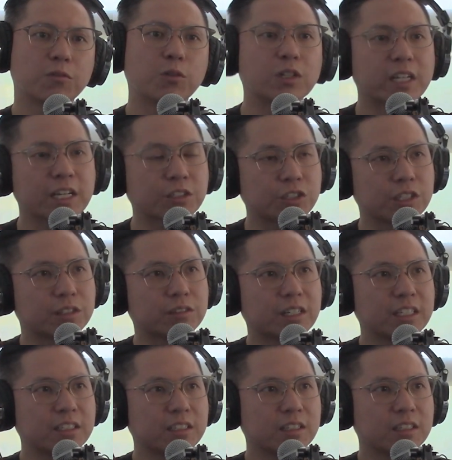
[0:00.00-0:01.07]
for next year,
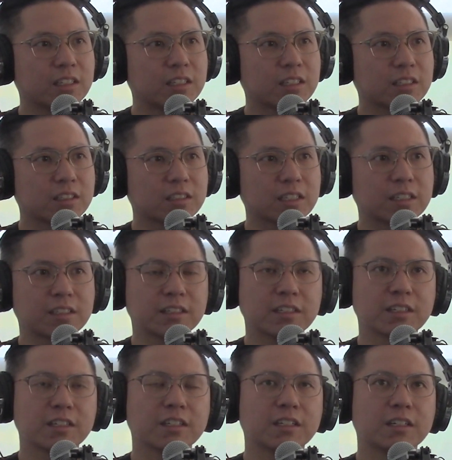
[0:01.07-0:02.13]
right? Because like
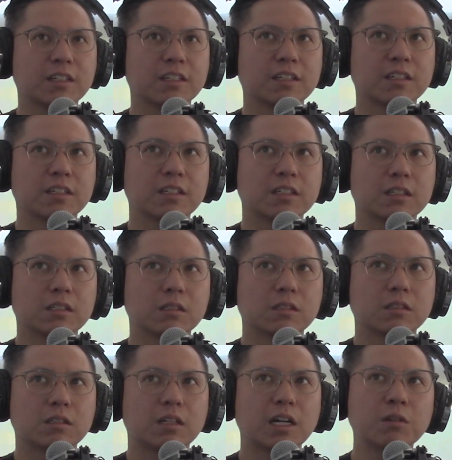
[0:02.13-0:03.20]

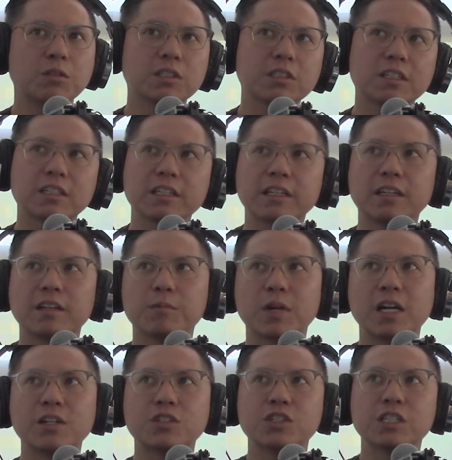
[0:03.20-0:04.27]
I always look at like
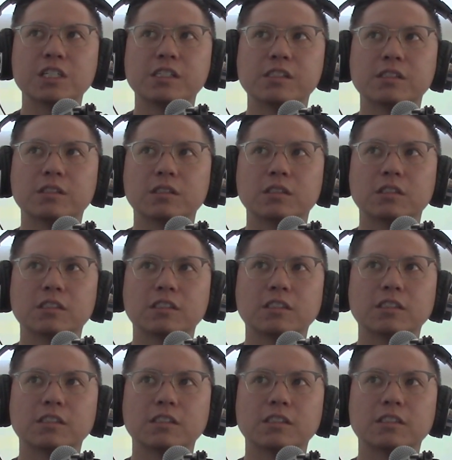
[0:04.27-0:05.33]
imagine
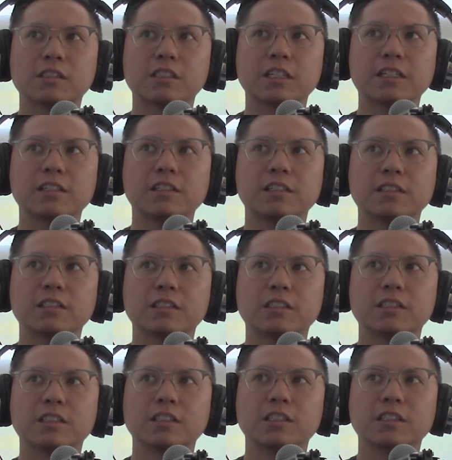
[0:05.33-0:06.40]
it's like
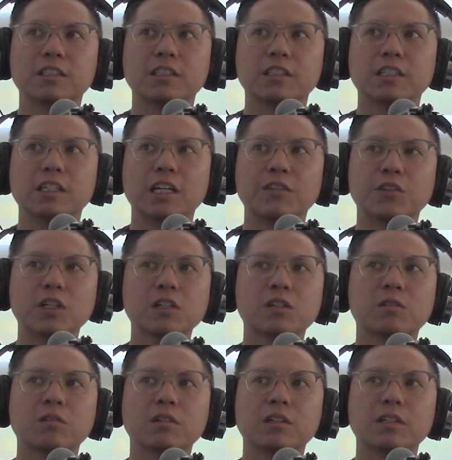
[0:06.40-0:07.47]
if you're
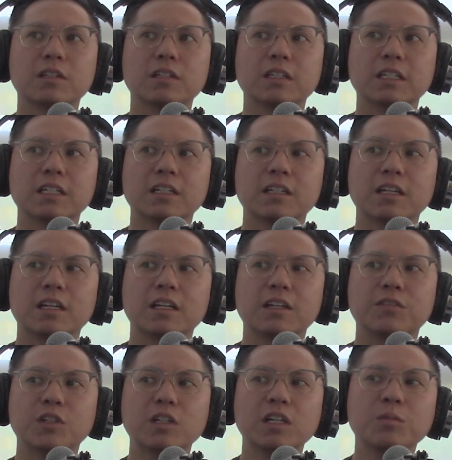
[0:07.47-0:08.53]

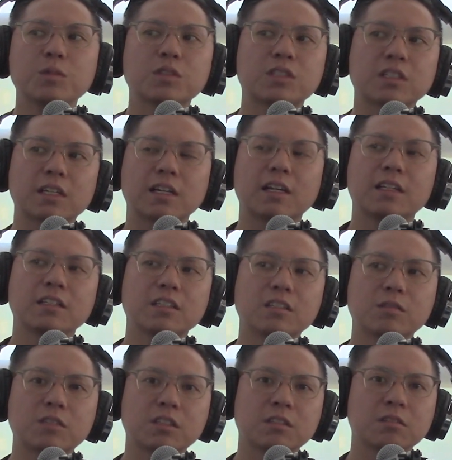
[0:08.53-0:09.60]
able to at
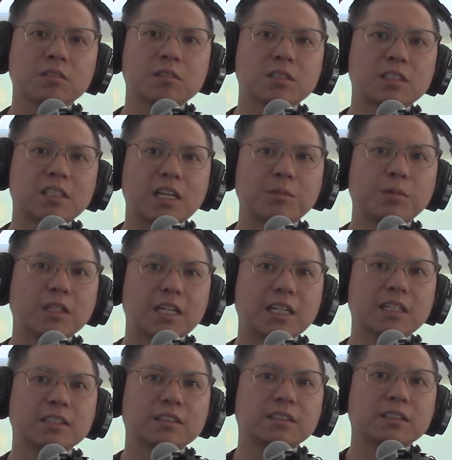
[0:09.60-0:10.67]
least
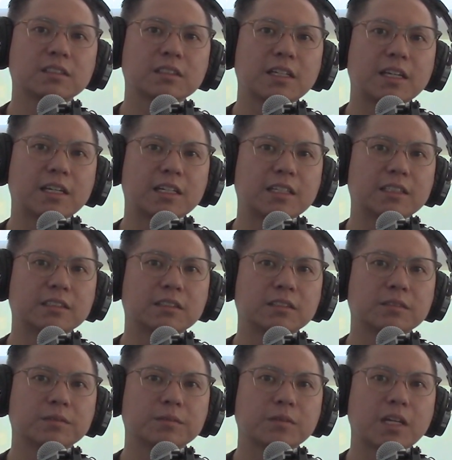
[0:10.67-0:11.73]
stabilize
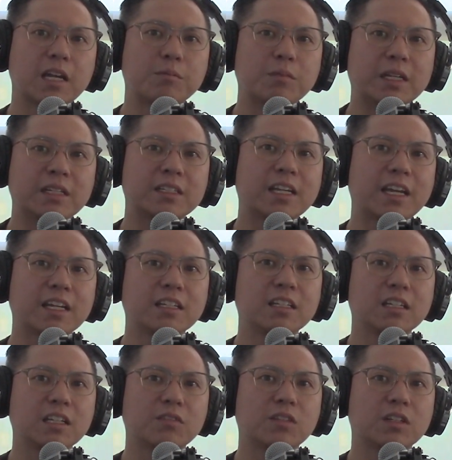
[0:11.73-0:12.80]
and
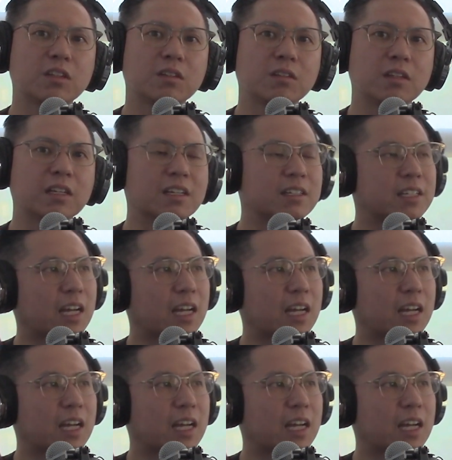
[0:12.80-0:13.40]
maintain even in a